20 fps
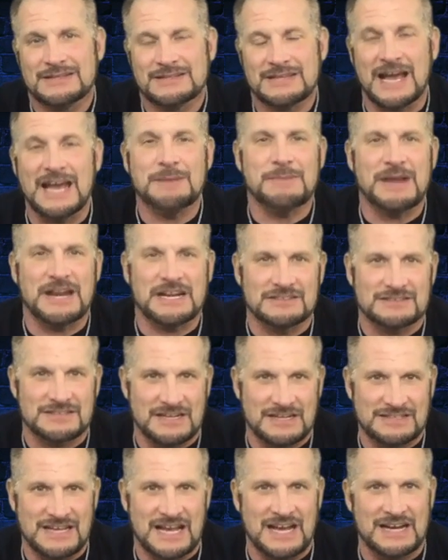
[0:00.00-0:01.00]

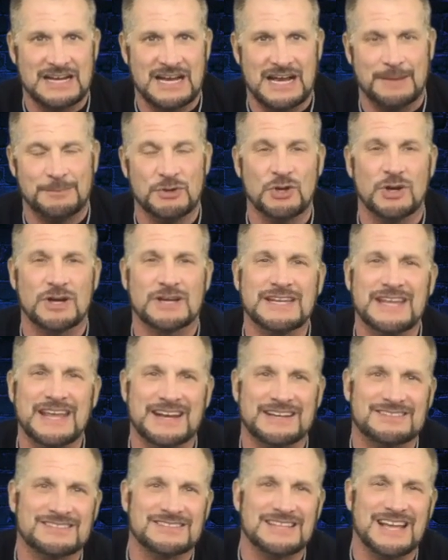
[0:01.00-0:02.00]
TitanMedicalCenter.com. New York
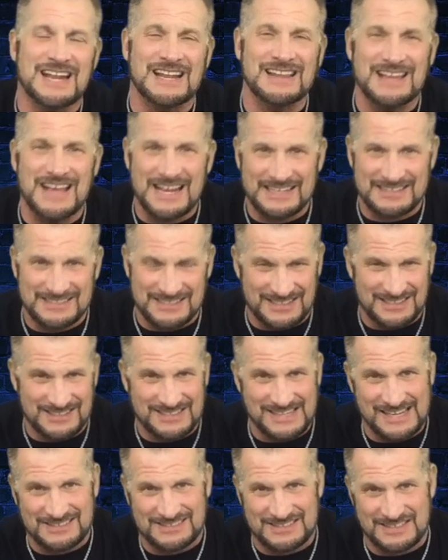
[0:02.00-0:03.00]
Knicks, not a lot of
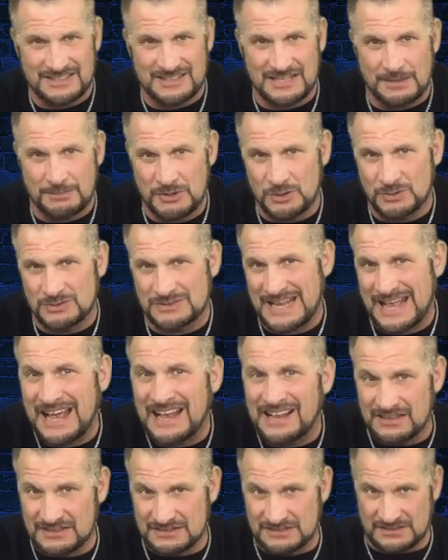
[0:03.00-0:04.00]
success in the W's and
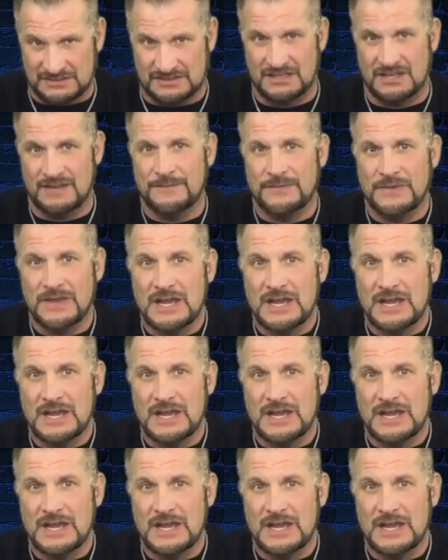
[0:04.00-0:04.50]
L's.